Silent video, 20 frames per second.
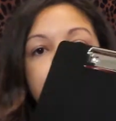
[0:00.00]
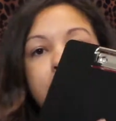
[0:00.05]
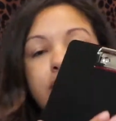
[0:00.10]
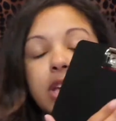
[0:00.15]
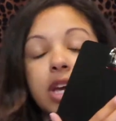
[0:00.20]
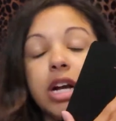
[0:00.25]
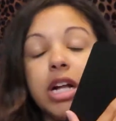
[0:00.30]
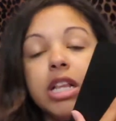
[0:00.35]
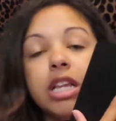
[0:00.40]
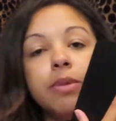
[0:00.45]
you
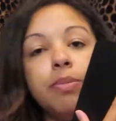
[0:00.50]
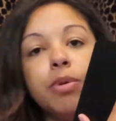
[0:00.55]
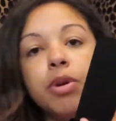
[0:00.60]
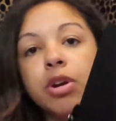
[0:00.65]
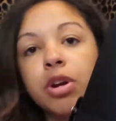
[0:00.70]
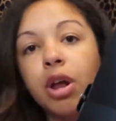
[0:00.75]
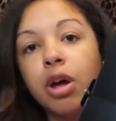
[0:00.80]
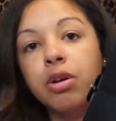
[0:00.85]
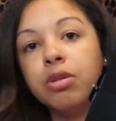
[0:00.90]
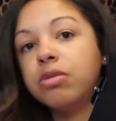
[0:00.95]
can clip your
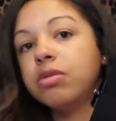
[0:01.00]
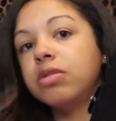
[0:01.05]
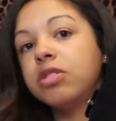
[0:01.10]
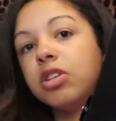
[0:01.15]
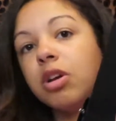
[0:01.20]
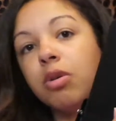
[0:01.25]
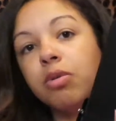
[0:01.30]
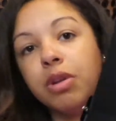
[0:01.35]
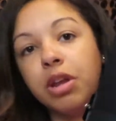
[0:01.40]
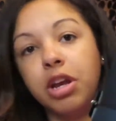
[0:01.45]
notes
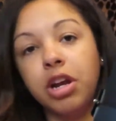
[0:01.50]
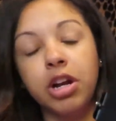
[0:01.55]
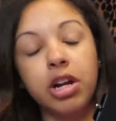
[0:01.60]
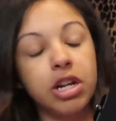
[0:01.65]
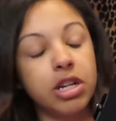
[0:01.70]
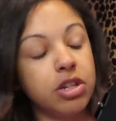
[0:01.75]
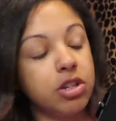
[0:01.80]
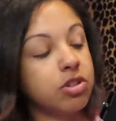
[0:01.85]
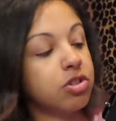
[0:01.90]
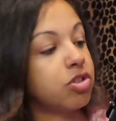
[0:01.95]
on here
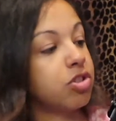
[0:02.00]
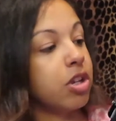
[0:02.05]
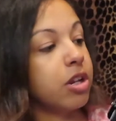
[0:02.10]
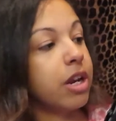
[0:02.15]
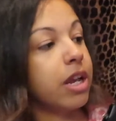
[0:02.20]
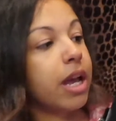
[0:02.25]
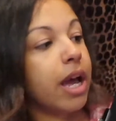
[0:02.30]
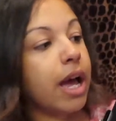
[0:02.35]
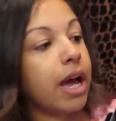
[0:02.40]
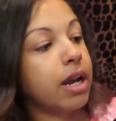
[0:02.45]
in your
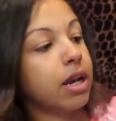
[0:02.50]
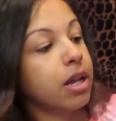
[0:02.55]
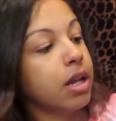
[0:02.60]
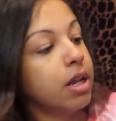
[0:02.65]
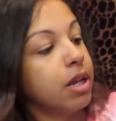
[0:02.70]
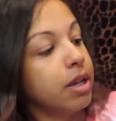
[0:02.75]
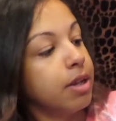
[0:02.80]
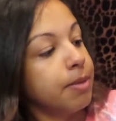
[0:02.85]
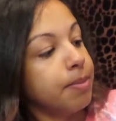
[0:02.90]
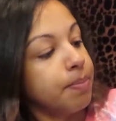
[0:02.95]
study guide.
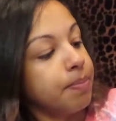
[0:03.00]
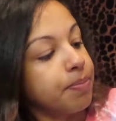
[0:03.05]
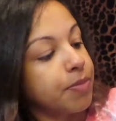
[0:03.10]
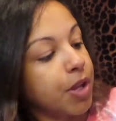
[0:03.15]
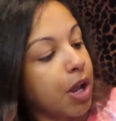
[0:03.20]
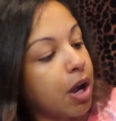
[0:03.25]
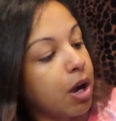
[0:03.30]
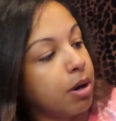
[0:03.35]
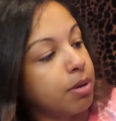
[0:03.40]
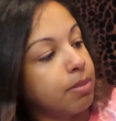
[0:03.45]

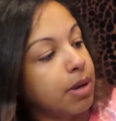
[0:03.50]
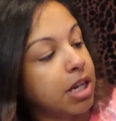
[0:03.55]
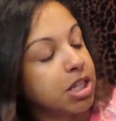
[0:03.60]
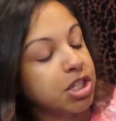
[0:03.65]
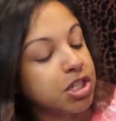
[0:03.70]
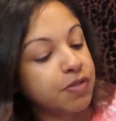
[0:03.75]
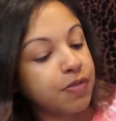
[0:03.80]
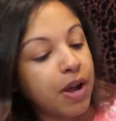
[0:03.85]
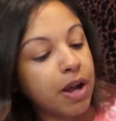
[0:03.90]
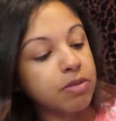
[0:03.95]
I
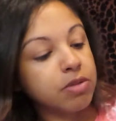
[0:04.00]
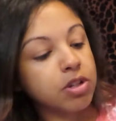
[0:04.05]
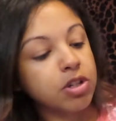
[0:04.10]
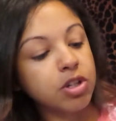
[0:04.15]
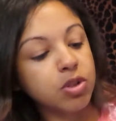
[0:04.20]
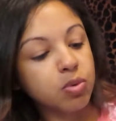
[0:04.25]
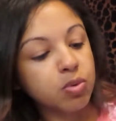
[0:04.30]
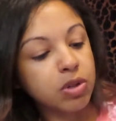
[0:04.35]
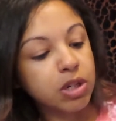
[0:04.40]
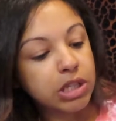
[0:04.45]
just found the
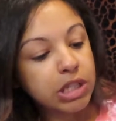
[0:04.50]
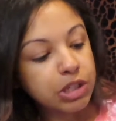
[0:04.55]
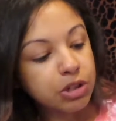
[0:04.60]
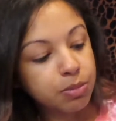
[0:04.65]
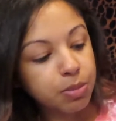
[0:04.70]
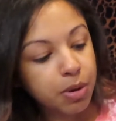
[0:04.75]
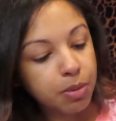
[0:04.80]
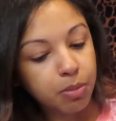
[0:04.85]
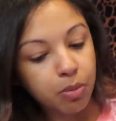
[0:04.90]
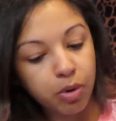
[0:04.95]
other one a little
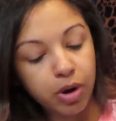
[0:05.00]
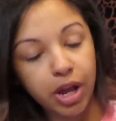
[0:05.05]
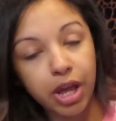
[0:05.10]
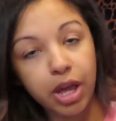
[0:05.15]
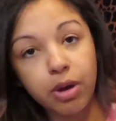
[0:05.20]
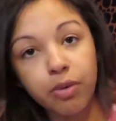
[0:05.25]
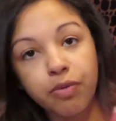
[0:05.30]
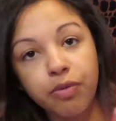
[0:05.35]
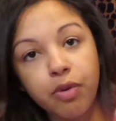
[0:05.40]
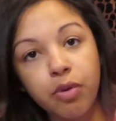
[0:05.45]
bit more
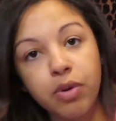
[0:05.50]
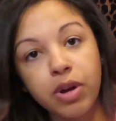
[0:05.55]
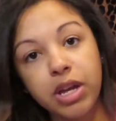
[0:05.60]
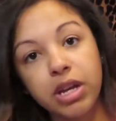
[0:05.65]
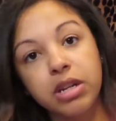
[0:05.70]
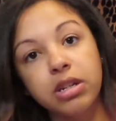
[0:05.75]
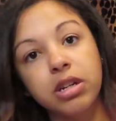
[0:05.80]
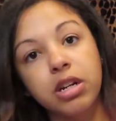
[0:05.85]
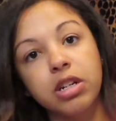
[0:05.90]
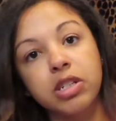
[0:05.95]
helpful
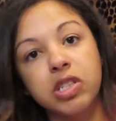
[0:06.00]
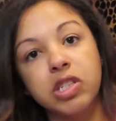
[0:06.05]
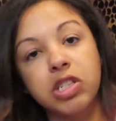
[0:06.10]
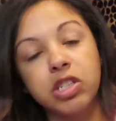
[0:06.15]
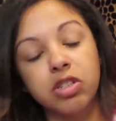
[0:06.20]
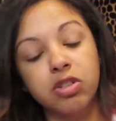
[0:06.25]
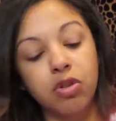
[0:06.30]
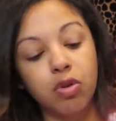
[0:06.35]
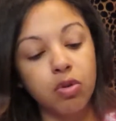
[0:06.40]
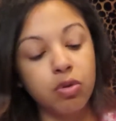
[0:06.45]
in nursing
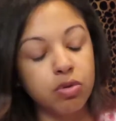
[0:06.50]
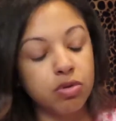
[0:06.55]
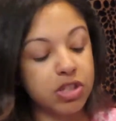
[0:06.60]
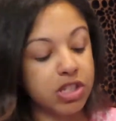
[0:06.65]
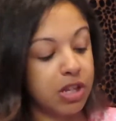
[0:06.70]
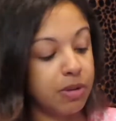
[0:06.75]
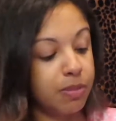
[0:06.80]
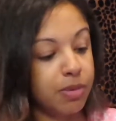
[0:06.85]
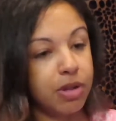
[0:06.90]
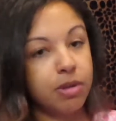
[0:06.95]
school,
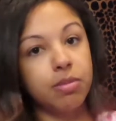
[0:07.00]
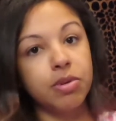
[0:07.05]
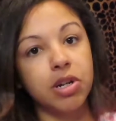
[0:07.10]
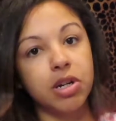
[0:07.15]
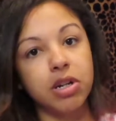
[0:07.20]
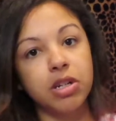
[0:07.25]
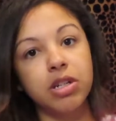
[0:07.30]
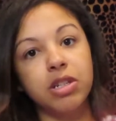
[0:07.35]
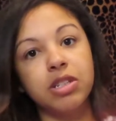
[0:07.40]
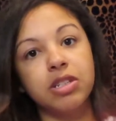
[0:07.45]
simply
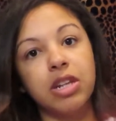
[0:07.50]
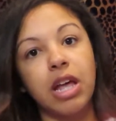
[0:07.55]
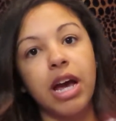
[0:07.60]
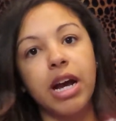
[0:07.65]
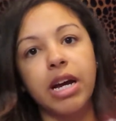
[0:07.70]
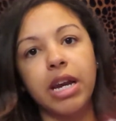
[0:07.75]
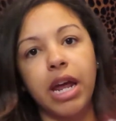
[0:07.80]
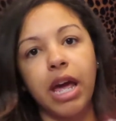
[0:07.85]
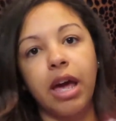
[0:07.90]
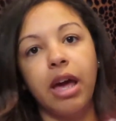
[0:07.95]
because I
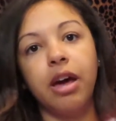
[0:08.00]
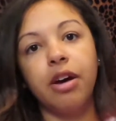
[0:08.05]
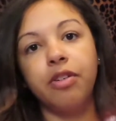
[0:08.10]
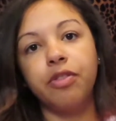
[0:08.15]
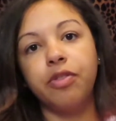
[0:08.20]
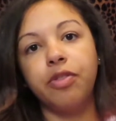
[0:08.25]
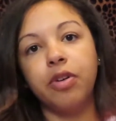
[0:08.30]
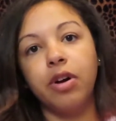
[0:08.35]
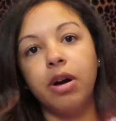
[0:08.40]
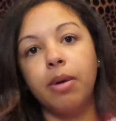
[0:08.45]
could
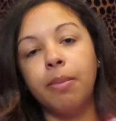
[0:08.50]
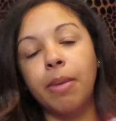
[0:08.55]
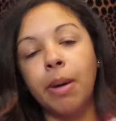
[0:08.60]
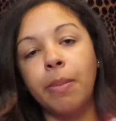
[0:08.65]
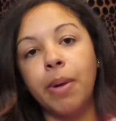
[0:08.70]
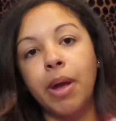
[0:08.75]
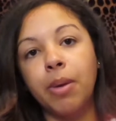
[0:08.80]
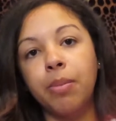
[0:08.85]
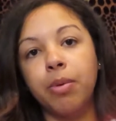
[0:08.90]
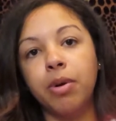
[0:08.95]
have my
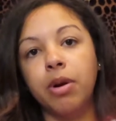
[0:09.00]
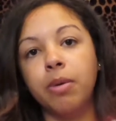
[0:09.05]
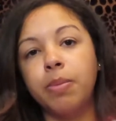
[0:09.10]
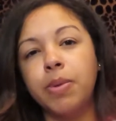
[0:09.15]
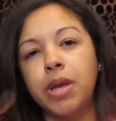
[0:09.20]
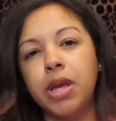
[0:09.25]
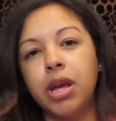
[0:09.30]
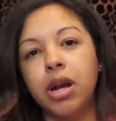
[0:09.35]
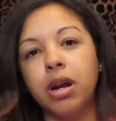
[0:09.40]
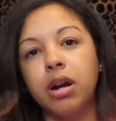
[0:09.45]
paper up
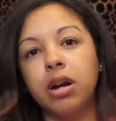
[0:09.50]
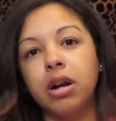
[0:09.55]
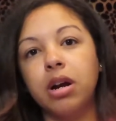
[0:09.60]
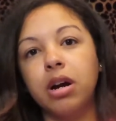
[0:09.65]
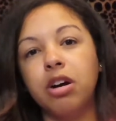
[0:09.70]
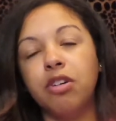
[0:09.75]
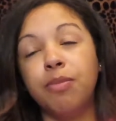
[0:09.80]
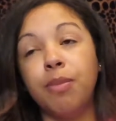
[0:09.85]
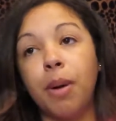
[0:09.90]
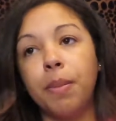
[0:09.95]
here
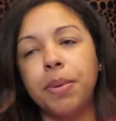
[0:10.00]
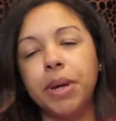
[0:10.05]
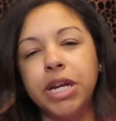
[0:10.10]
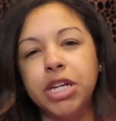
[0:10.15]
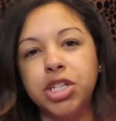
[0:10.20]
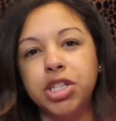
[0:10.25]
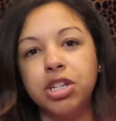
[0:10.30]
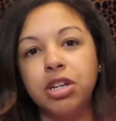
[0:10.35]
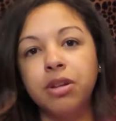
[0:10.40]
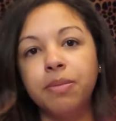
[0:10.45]
of my
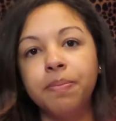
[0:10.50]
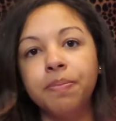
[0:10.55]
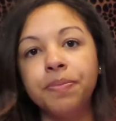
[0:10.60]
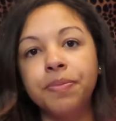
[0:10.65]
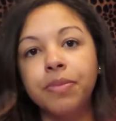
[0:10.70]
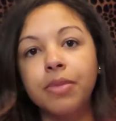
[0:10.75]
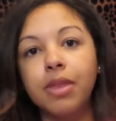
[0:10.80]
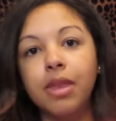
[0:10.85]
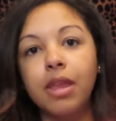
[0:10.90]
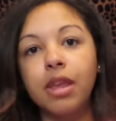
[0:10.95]
patient
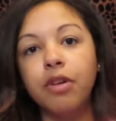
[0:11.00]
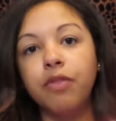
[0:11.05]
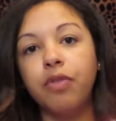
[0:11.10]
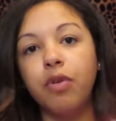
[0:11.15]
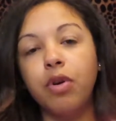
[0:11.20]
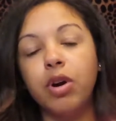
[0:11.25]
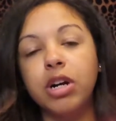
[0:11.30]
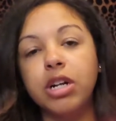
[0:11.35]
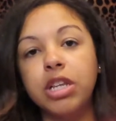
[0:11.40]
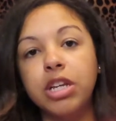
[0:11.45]

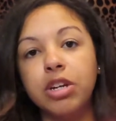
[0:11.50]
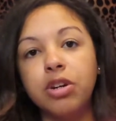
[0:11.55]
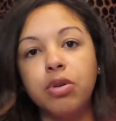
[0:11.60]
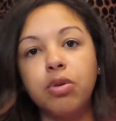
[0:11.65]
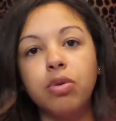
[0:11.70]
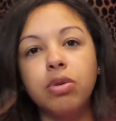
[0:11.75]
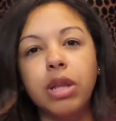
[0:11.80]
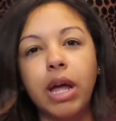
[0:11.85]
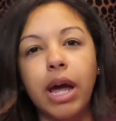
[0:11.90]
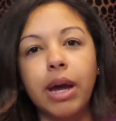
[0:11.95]
for
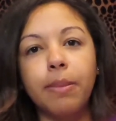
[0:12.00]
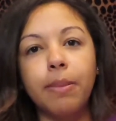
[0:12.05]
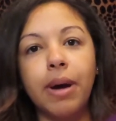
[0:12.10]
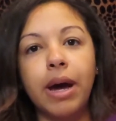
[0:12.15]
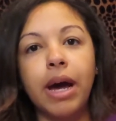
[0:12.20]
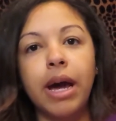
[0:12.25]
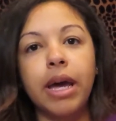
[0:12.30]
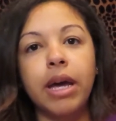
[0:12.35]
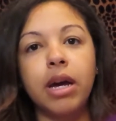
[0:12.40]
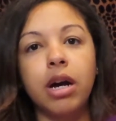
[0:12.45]
clinical, like
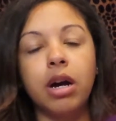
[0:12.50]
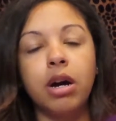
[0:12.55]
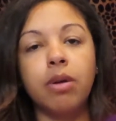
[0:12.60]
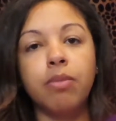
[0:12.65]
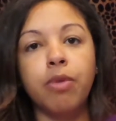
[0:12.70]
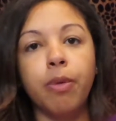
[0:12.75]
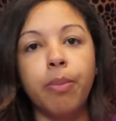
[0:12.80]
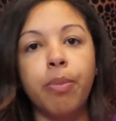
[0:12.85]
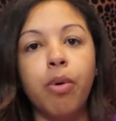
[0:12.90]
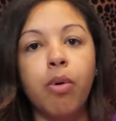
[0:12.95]
my
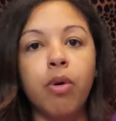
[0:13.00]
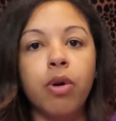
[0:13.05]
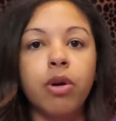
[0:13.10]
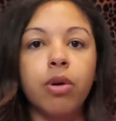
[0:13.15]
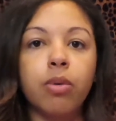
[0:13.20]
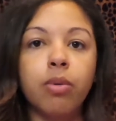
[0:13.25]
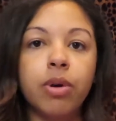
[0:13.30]
report or